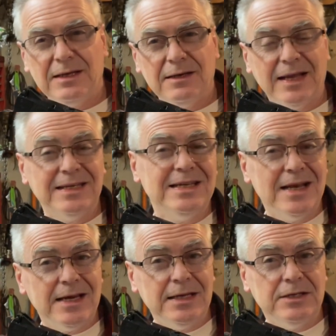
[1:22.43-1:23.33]

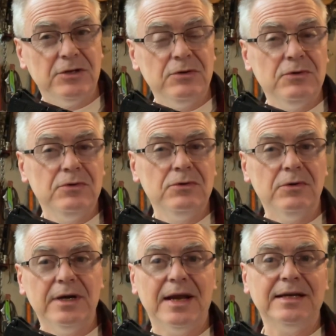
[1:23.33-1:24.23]
1992
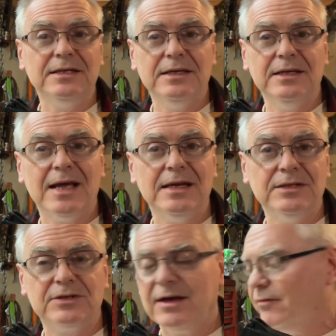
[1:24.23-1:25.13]
and
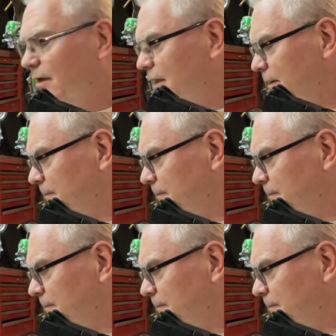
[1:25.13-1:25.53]
1997.